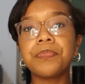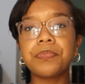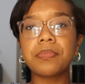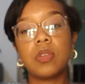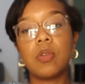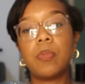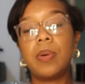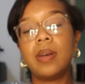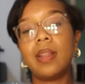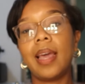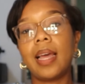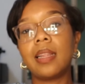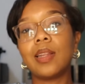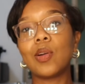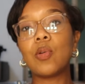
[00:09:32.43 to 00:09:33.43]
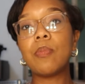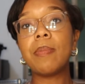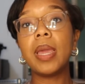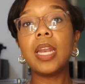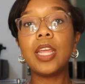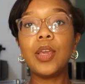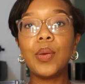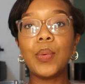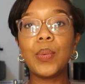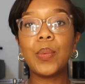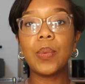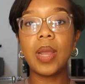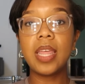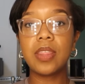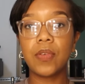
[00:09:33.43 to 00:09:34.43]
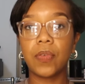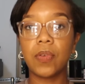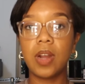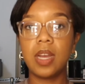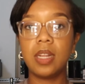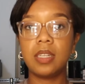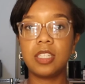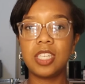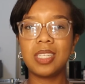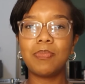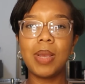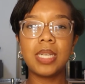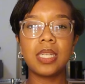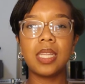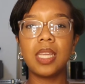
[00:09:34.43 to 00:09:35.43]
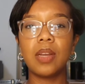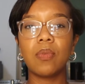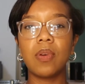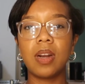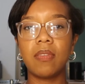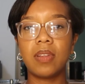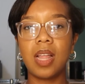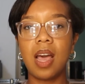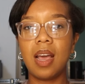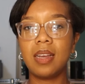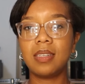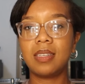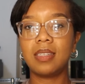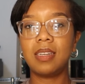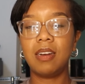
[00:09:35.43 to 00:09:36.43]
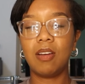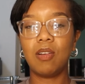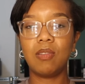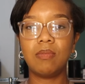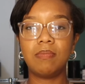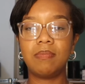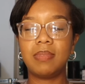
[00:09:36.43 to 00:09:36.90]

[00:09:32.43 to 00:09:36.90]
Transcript: Also put like a little menu in the front, just basically a run of class, you know,